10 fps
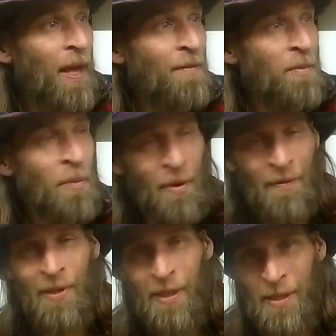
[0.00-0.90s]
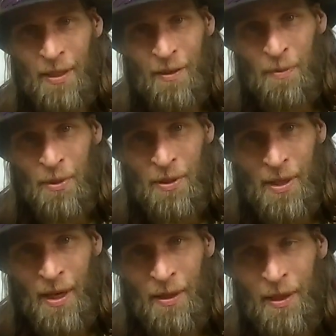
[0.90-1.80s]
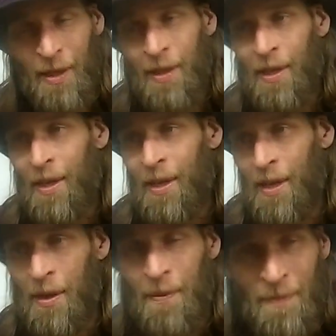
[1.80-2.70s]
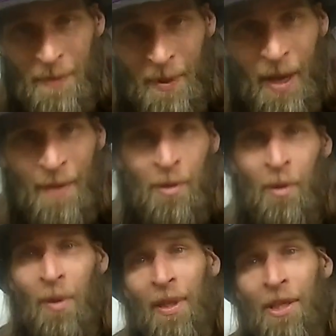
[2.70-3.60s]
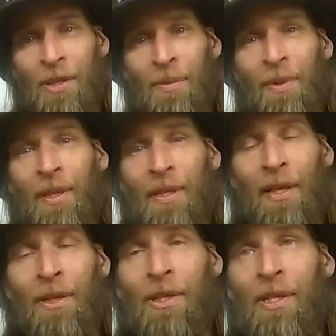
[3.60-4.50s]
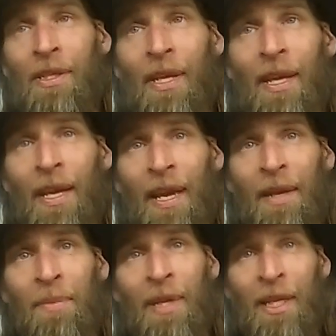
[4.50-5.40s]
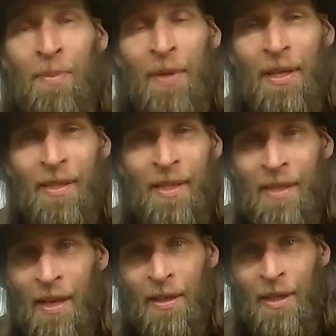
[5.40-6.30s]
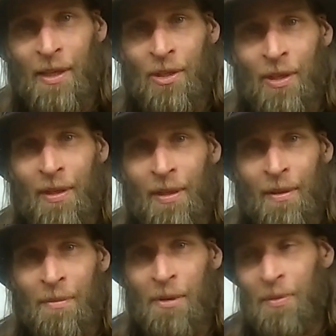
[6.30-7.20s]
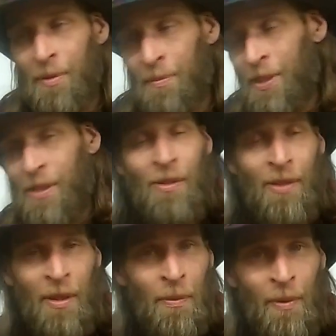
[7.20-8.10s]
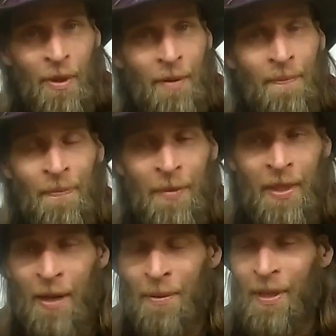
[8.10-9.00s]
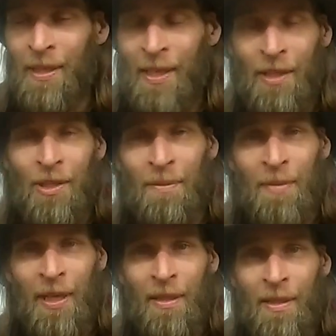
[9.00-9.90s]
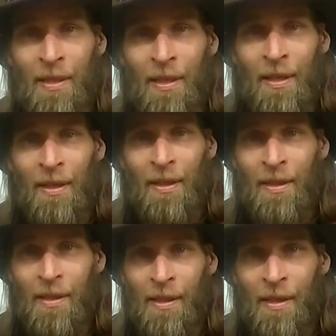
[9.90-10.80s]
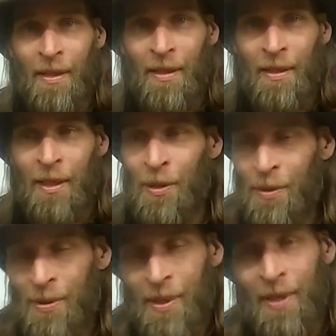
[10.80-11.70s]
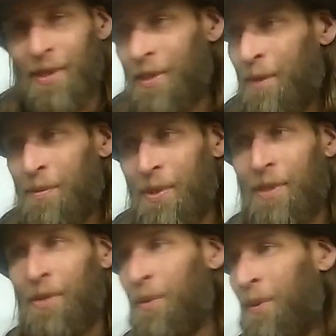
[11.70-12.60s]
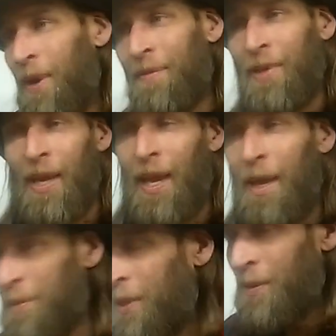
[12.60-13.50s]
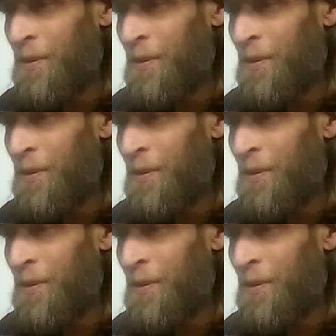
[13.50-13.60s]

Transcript: have more of an addictive personality, have a correlation with intelligence. And it's because it's not addiction. People are misusing the word. Now, addiction means using a substance or having a habit